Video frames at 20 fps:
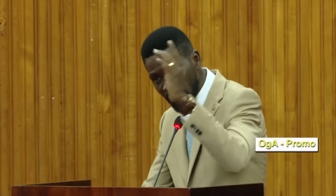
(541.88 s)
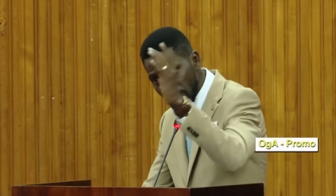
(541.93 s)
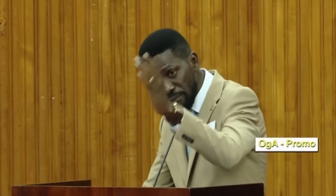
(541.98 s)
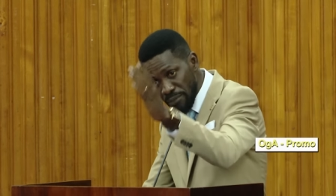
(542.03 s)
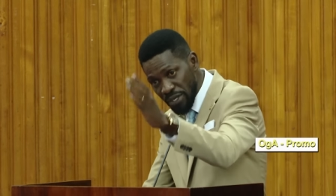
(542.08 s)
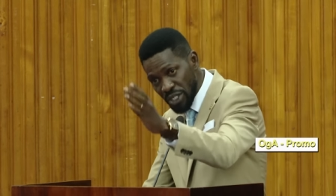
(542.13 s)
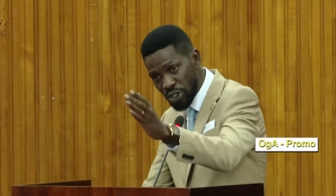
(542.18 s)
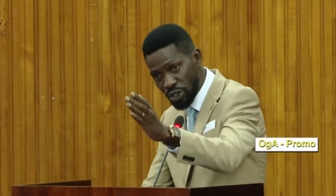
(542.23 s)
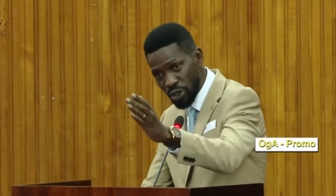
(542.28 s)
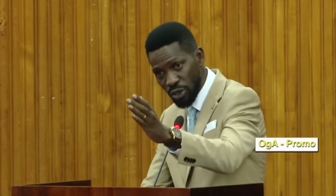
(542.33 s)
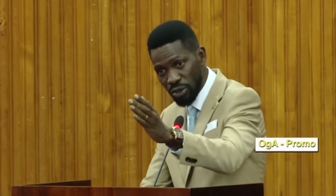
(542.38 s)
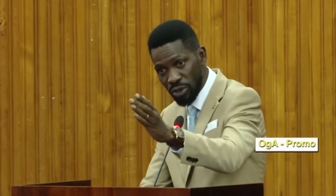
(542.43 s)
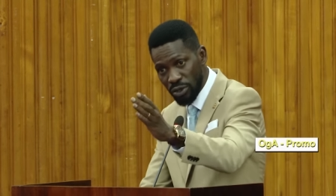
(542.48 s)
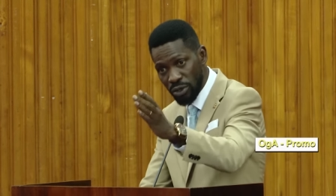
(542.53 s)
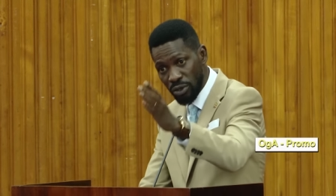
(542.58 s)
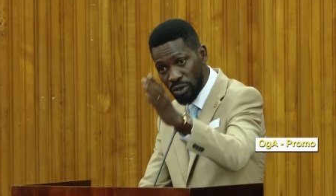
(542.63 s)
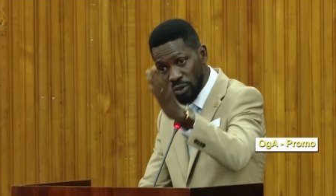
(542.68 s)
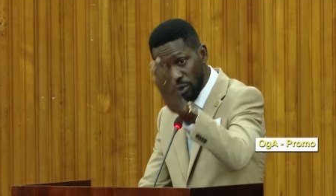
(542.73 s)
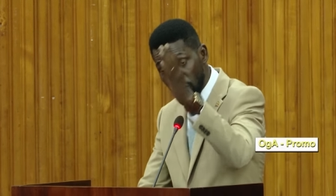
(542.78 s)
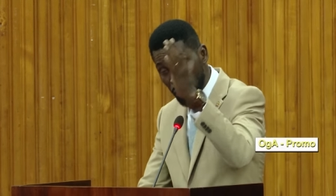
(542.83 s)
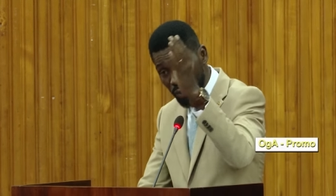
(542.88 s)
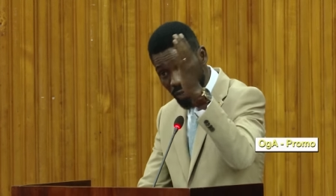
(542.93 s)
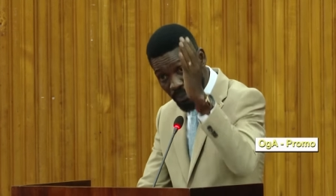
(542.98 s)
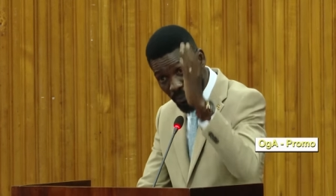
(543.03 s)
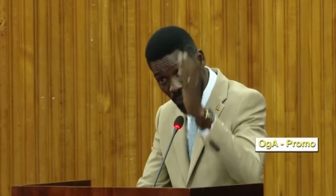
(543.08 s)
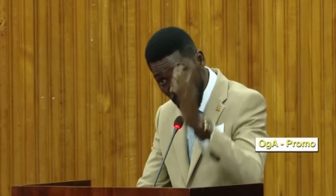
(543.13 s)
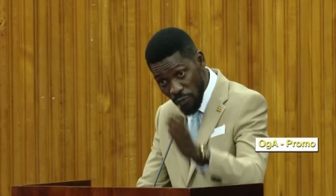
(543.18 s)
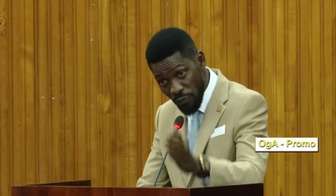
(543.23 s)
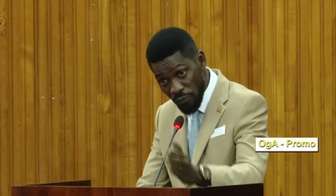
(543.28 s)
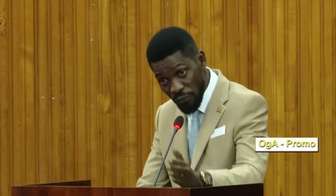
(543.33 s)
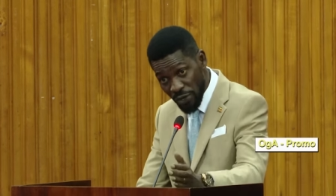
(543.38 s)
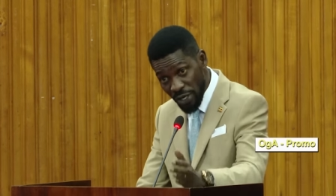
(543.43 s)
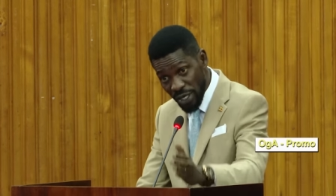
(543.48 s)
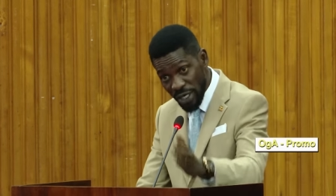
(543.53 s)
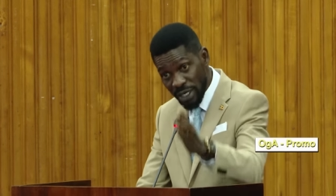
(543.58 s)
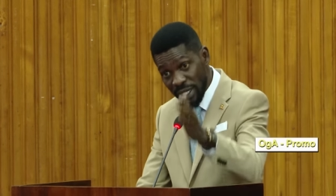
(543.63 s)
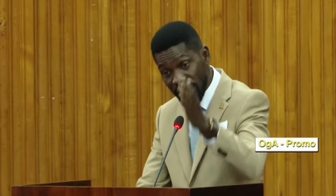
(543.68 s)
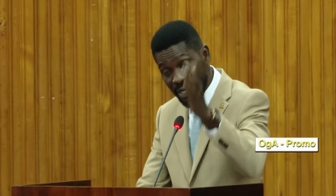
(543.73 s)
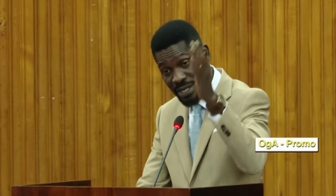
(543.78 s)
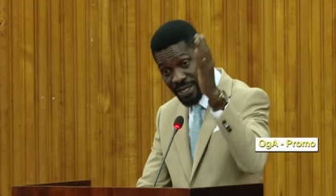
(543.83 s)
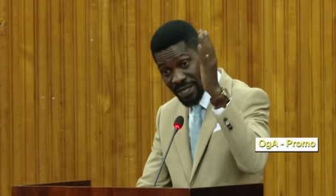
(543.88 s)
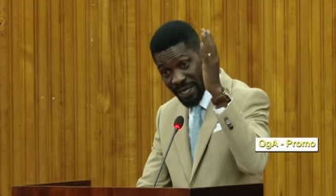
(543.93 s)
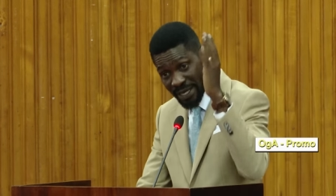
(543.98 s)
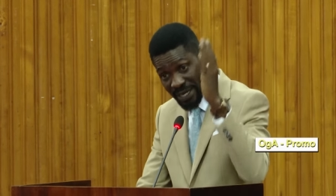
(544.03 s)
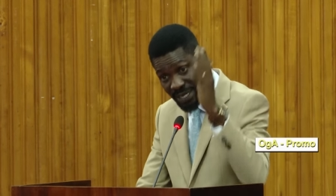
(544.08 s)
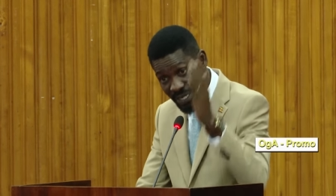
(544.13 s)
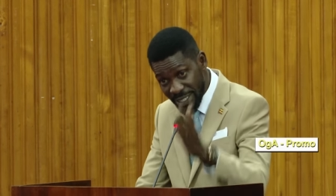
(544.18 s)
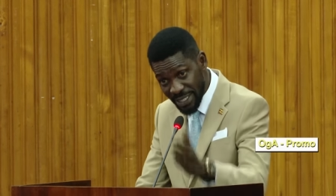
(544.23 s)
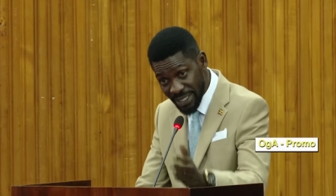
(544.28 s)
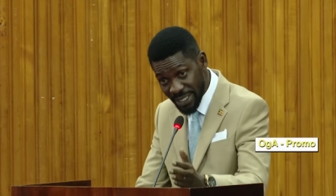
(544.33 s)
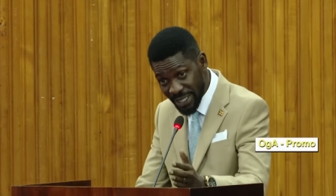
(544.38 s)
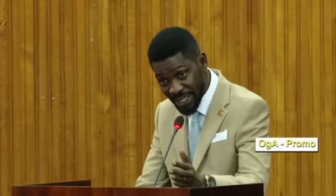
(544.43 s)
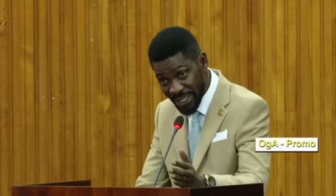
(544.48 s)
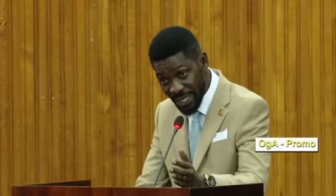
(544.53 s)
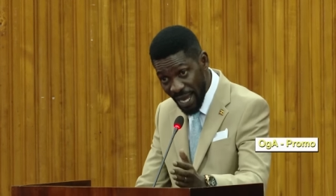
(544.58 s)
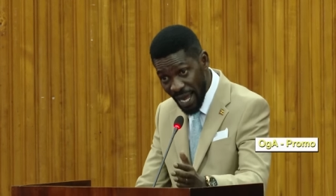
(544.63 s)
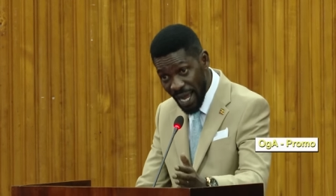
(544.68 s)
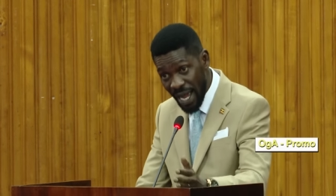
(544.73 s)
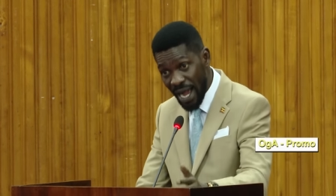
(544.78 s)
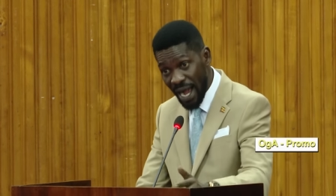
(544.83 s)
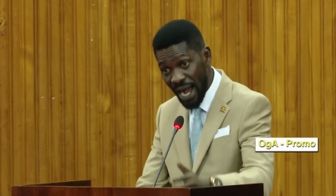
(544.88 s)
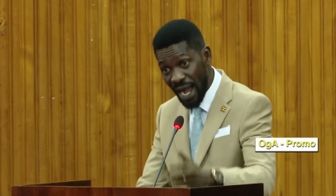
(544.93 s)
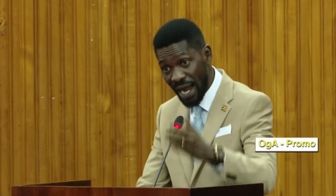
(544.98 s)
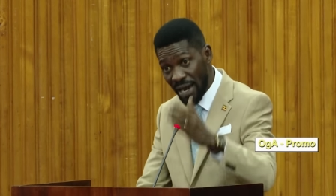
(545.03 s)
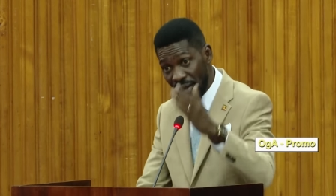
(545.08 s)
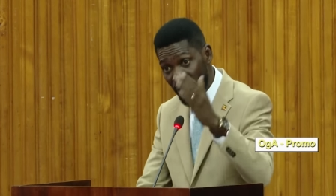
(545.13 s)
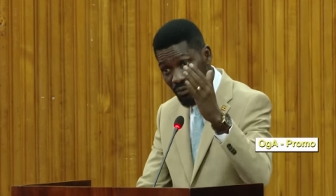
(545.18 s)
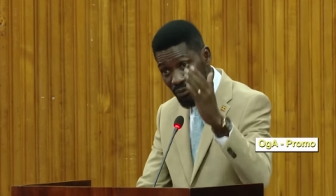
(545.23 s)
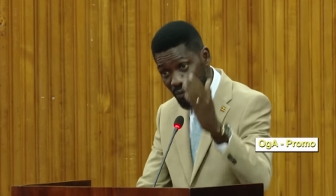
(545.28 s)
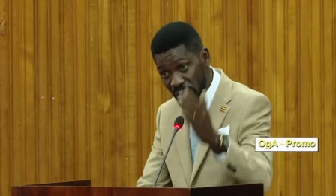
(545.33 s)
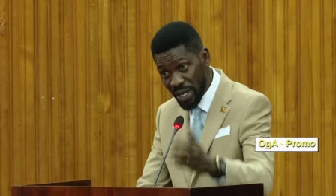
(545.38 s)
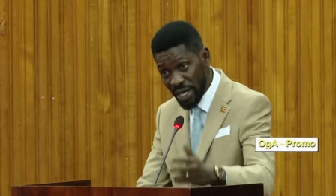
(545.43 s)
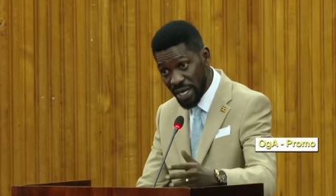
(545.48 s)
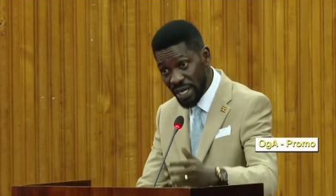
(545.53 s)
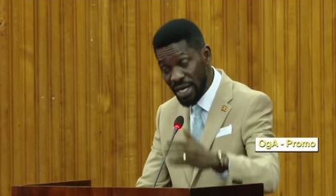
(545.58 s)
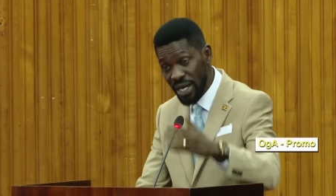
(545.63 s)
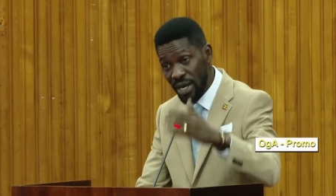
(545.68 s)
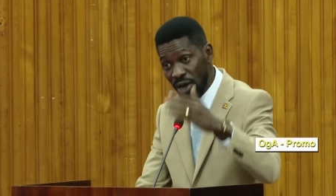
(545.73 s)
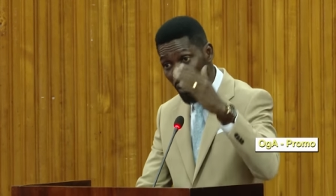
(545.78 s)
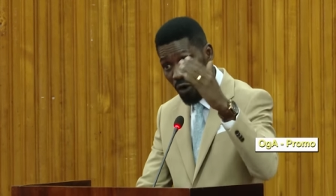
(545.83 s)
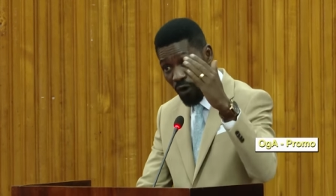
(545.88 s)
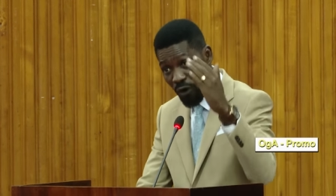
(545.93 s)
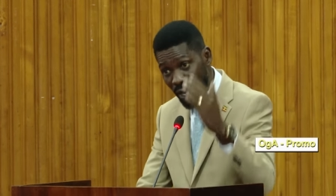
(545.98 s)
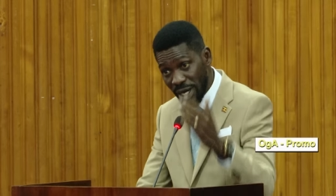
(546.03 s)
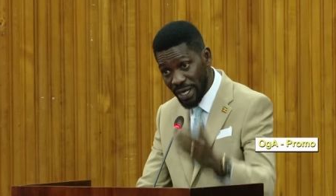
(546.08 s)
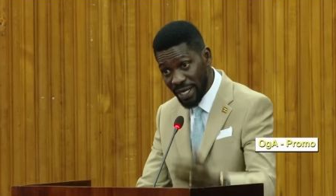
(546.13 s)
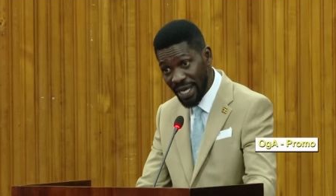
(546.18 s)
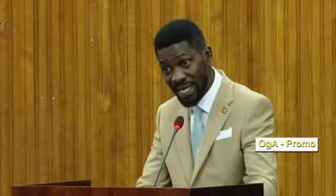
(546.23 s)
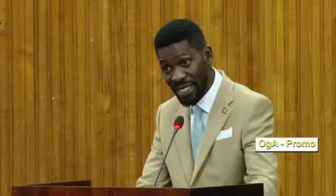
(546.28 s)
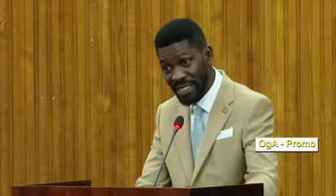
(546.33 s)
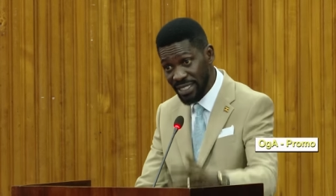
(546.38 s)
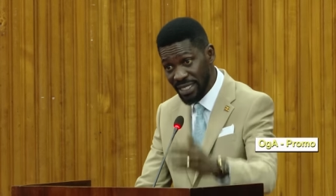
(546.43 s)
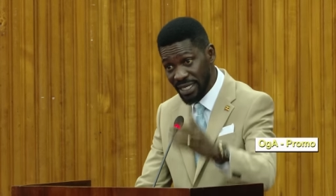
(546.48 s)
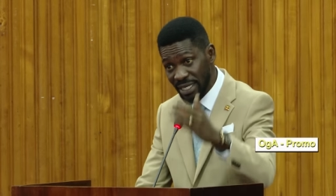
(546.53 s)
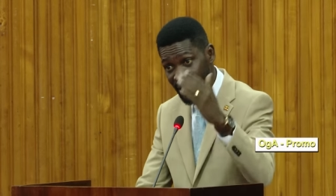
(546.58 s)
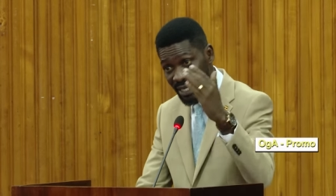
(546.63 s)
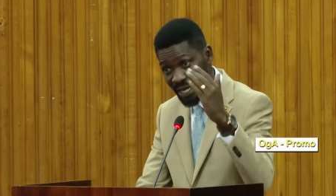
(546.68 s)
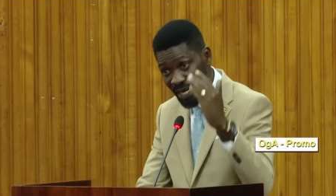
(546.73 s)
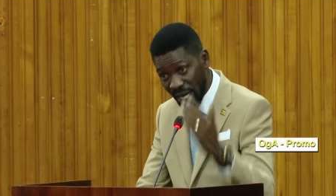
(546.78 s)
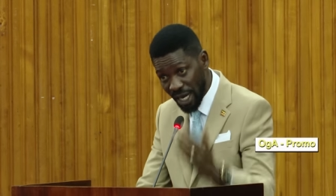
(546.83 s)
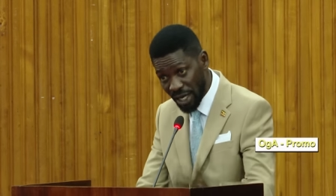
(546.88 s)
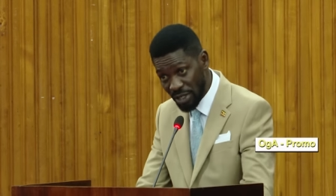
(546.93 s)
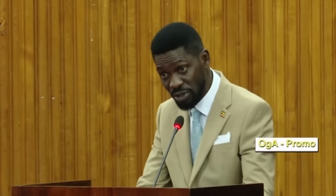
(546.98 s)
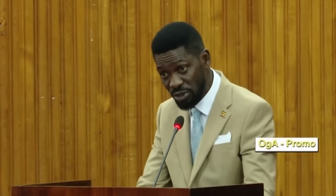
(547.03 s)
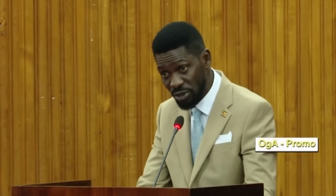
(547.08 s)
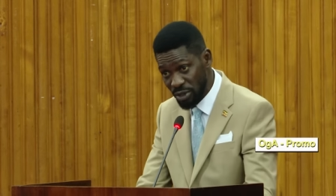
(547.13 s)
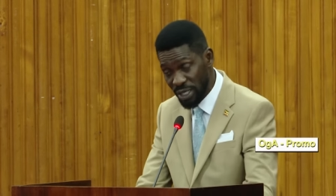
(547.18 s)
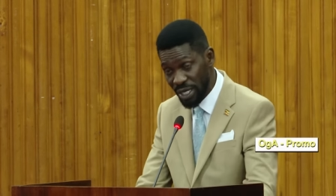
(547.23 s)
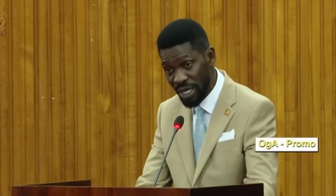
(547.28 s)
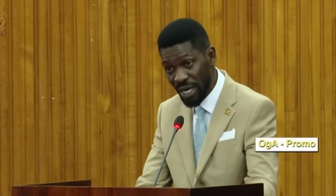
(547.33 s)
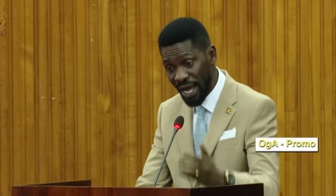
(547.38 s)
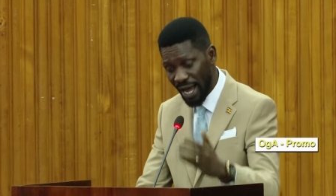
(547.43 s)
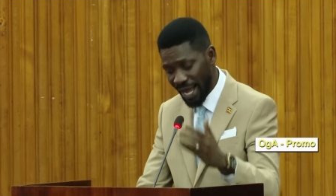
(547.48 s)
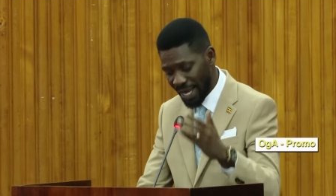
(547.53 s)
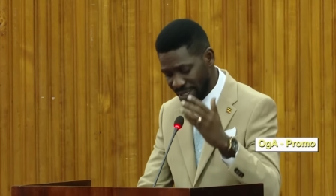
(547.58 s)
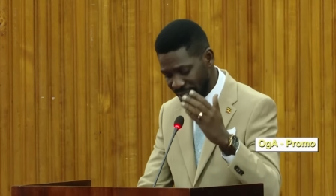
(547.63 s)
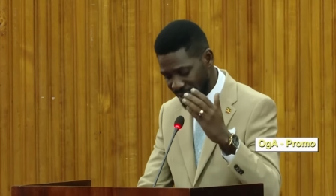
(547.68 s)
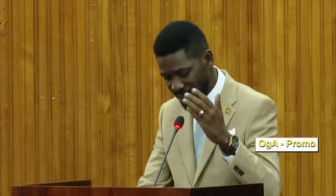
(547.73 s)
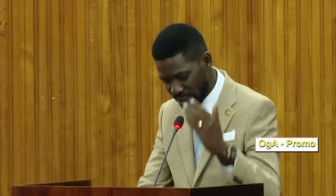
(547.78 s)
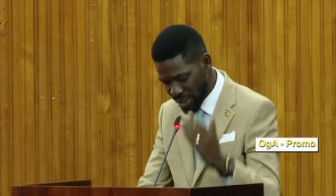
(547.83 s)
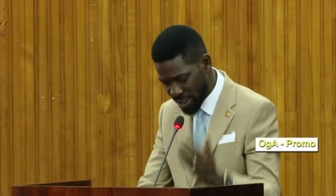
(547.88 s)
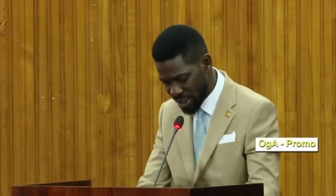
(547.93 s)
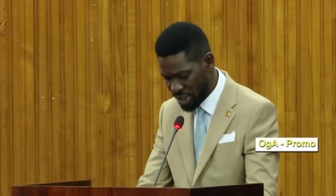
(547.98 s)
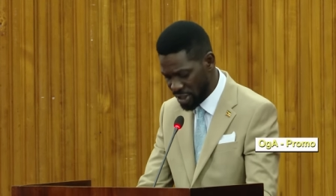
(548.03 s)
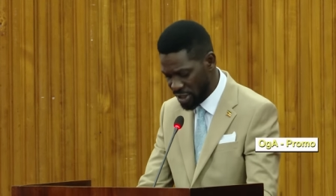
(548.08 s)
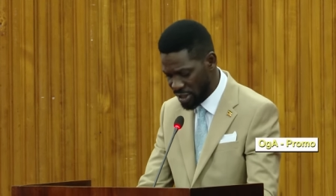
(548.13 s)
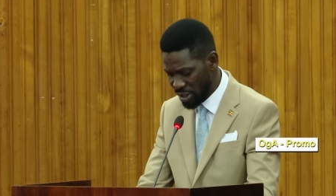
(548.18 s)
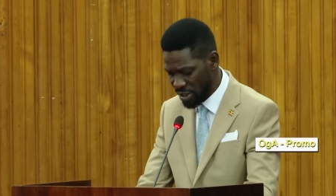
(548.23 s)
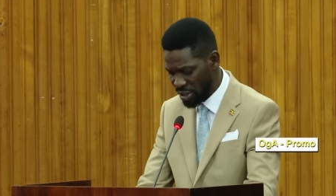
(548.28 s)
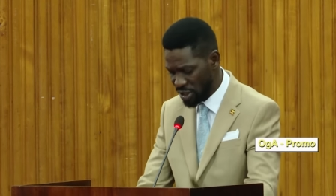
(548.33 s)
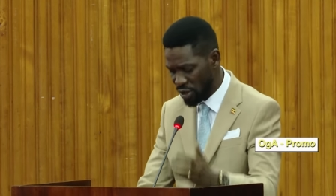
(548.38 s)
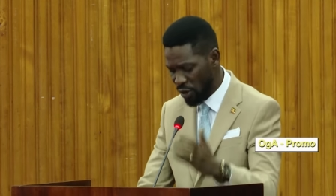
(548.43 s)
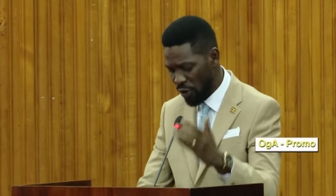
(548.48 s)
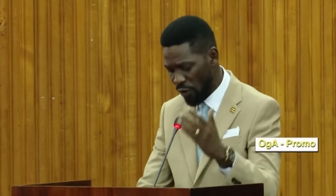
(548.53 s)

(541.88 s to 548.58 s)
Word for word: mission removing the dictator and reorganizing the country as the citizens